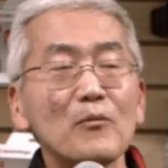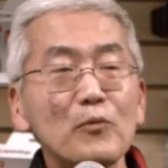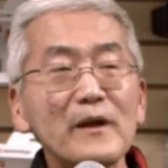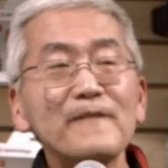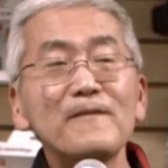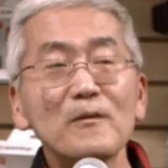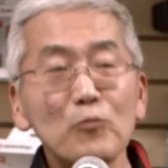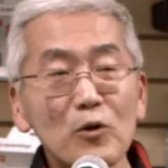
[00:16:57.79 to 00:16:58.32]

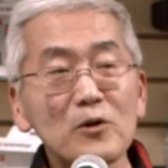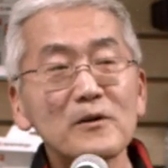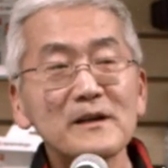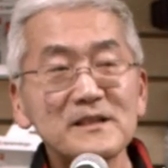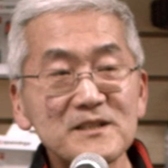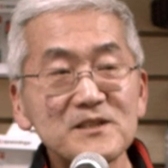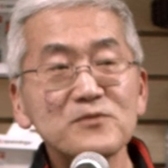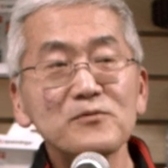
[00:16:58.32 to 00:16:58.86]
We we're
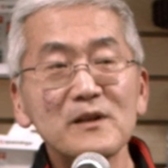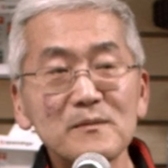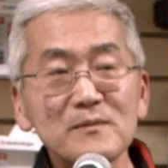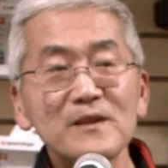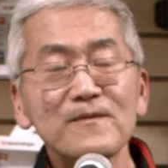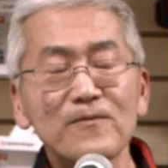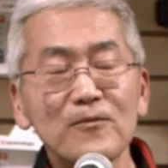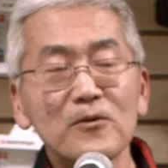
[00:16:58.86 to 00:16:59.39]

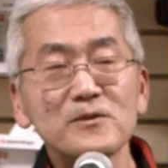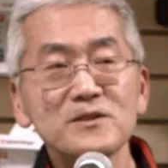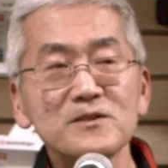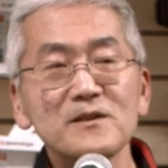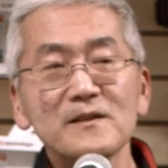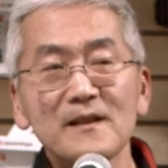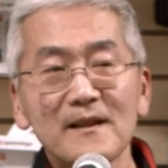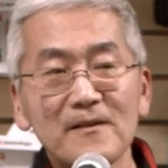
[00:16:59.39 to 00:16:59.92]
extremely
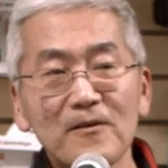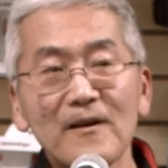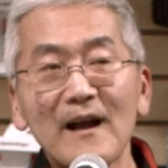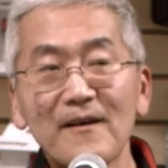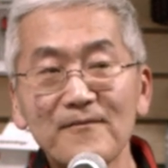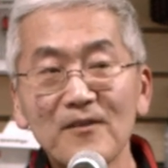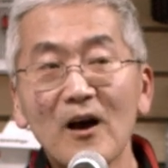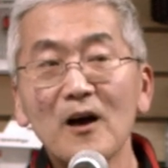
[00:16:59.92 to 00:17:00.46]
fortunate that there
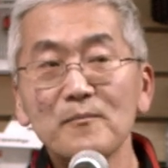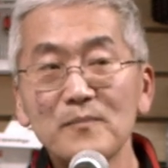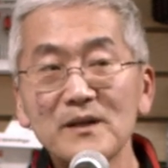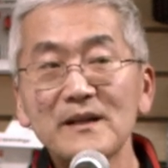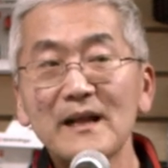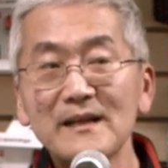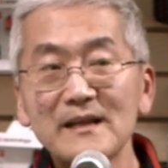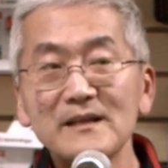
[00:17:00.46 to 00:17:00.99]
have not
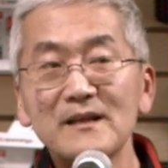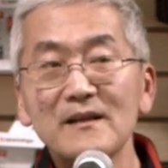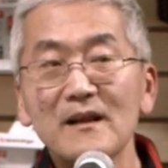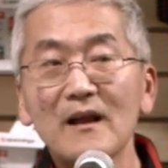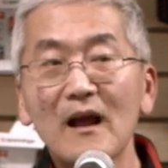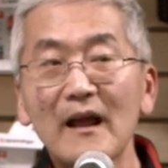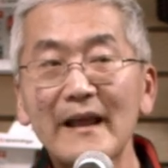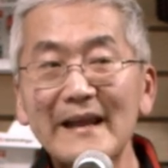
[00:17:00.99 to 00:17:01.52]
been any
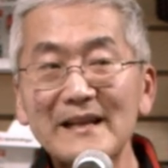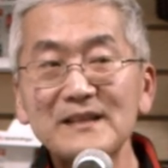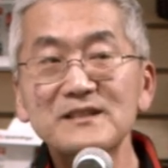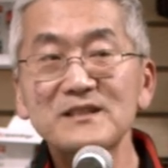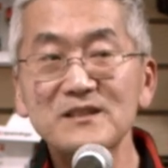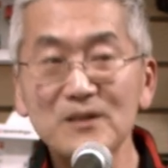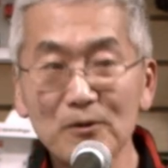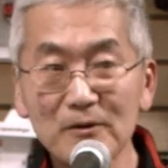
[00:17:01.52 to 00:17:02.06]
any
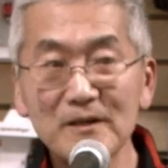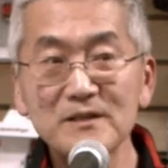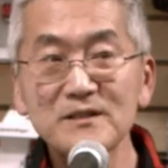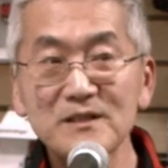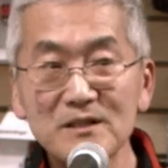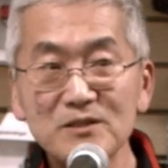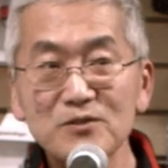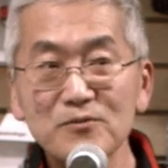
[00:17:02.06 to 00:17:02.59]

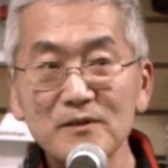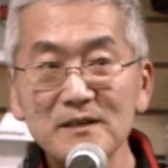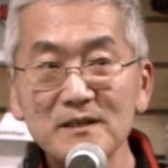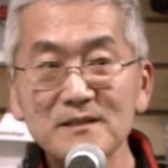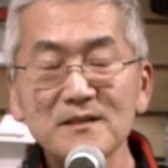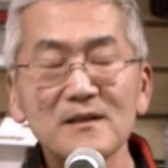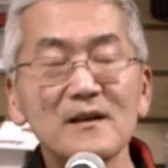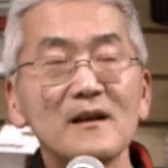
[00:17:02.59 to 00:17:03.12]
serious
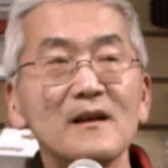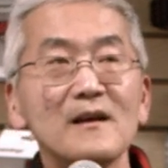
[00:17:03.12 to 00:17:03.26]
injuries.